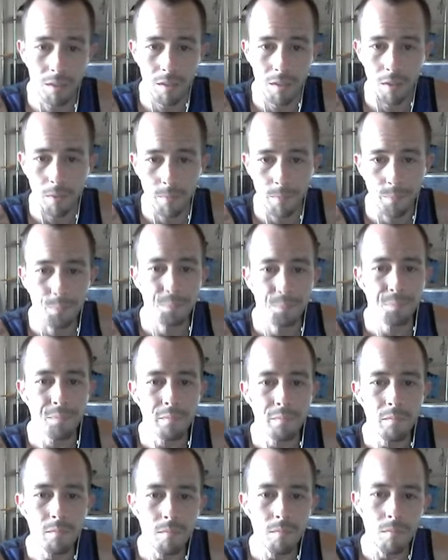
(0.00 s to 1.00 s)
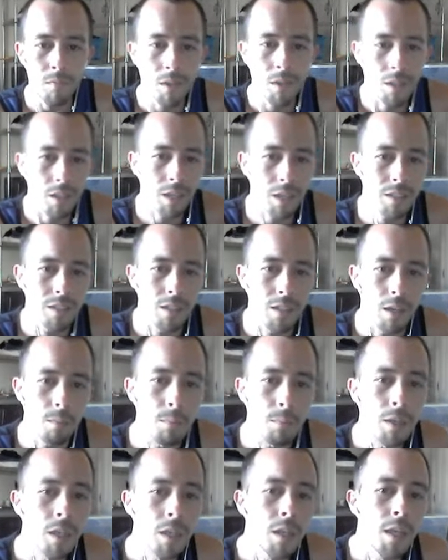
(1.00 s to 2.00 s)
So next
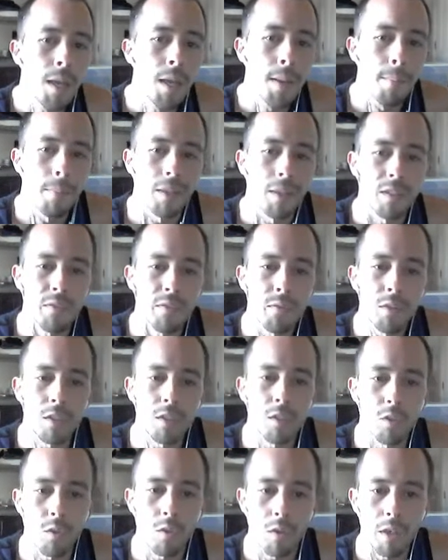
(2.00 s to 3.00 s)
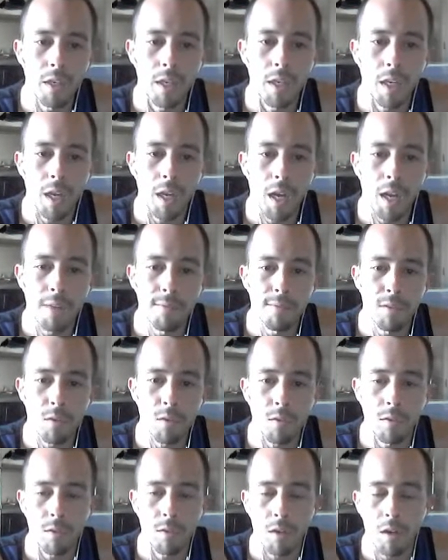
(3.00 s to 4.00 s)
up, men's FootJoy. I've
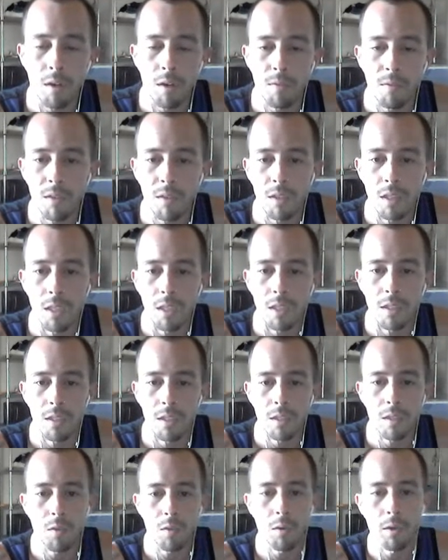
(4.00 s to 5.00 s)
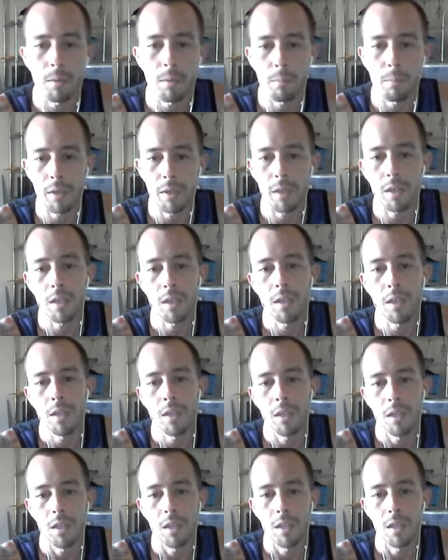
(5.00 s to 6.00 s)
sold the golf cleats quite a bit
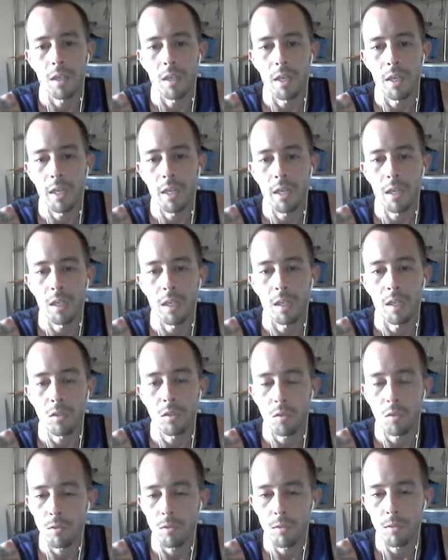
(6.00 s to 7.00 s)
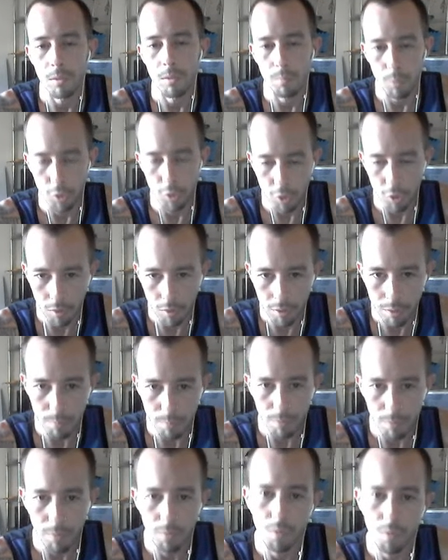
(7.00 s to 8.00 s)
and sold some shirts
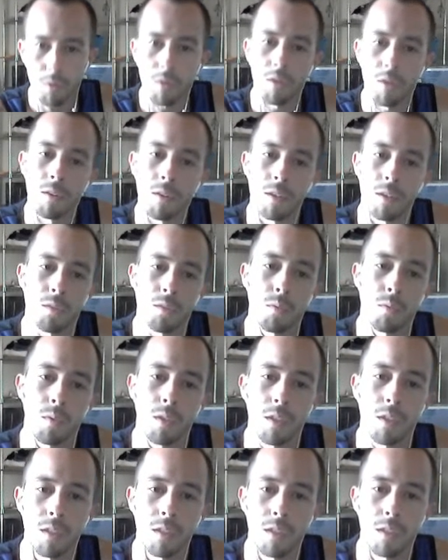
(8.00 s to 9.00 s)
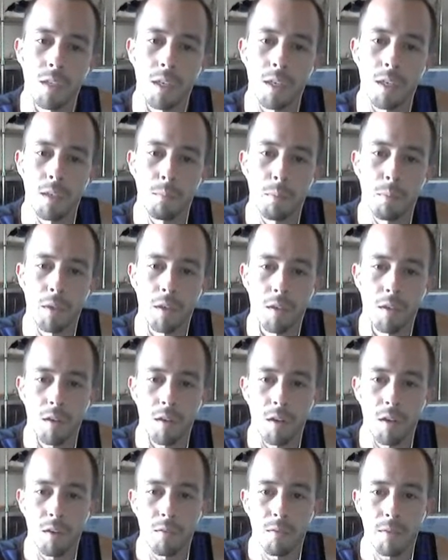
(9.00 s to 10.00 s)
before. This was a pair
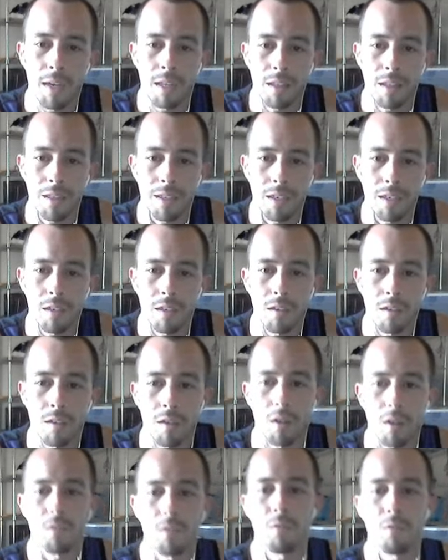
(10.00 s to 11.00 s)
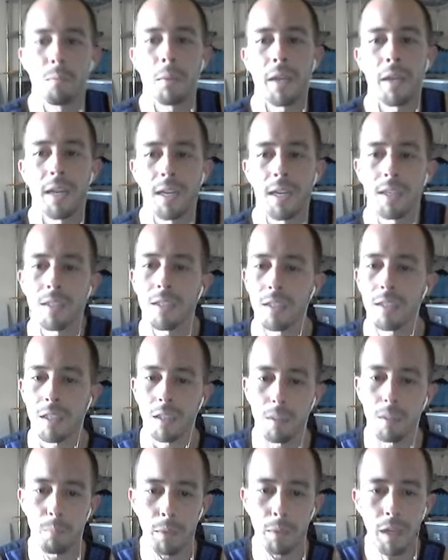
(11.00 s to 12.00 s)
of athletic golf pants,
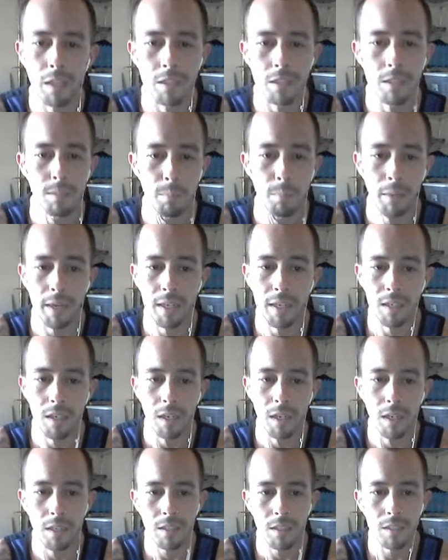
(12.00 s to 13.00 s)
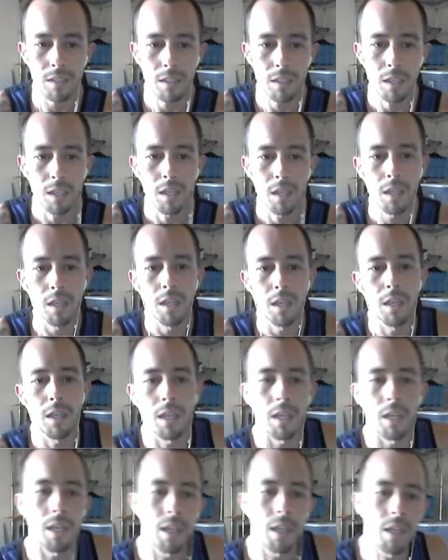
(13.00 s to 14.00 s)
like the poly spandex,
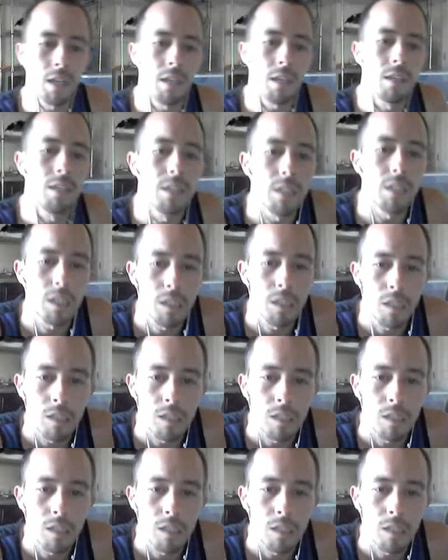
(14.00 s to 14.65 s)
and